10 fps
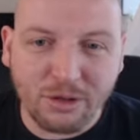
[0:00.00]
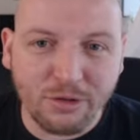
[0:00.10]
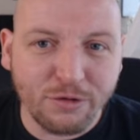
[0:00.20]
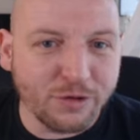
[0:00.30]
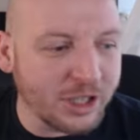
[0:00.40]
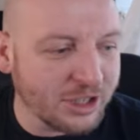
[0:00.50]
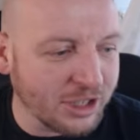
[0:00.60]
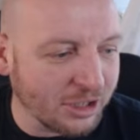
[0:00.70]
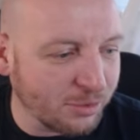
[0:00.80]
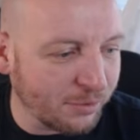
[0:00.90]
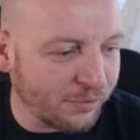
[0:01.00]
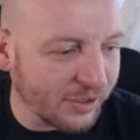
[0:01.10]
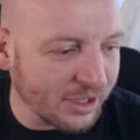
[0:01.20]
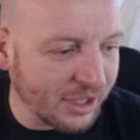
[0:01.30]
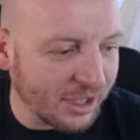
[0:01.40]
centre
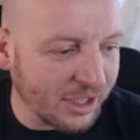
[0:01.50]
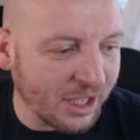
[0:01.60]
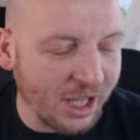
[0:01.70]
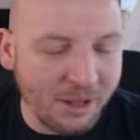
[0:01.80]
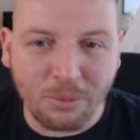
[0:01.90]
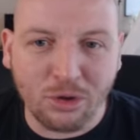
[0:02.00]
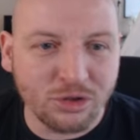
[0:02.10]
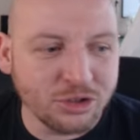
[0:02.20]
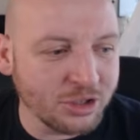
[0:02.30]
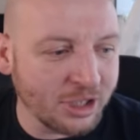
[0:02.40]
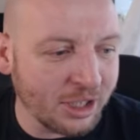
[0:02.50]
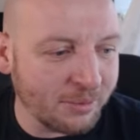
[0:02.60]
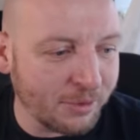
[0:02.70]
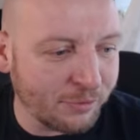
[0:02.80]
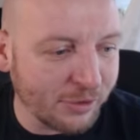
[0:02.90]
midfielder in Hermansson
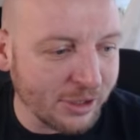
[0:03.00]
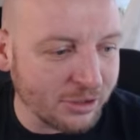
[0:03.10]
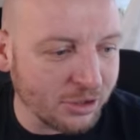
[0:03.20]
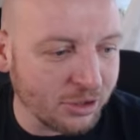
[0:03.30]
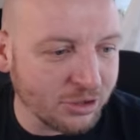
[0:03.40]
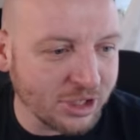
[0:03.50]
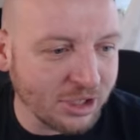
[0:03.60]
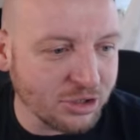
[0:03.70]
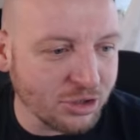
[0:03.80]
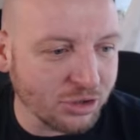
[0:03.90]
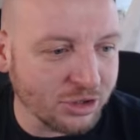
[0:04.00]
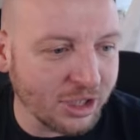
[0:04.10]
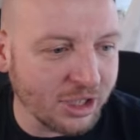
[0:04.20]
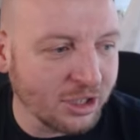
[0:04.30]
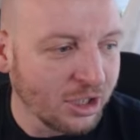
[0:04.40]
in midfield alongside
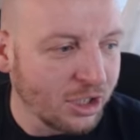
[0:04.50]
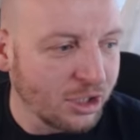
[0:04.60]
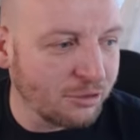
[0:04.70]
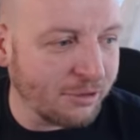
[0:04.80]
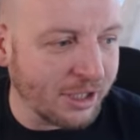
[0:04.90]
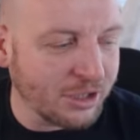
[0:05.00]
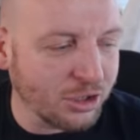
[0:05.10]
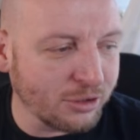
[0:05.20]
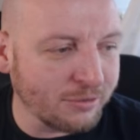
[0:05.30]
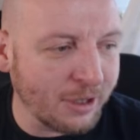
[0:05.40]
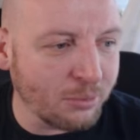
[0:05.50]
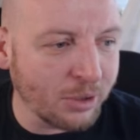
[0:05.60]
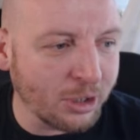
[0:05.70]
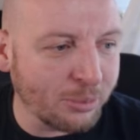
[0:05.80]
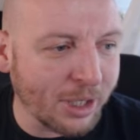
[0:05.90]
Sorte. Lorenz on the right
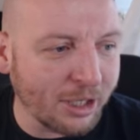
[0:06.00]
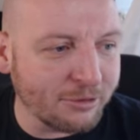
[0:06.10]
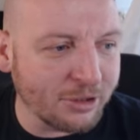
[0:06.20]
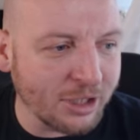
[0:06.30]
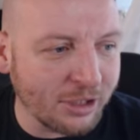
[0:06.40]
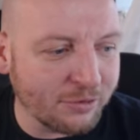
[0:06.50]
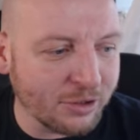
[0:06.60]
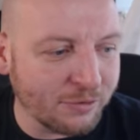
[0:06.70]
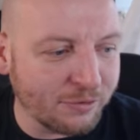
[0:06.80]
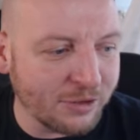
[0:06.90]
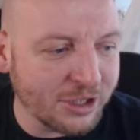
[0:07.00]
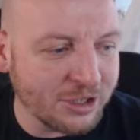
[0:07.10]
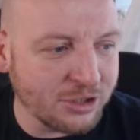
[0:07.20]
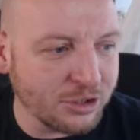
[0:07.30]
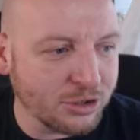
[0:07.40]
wing, Apaya on the left and
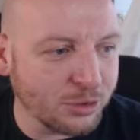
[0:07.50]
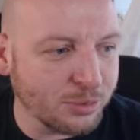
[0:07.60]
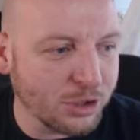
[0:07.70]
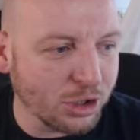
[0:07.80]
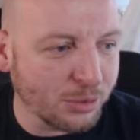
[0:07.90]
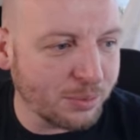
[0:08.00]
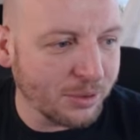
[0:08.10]
Vinicius up top.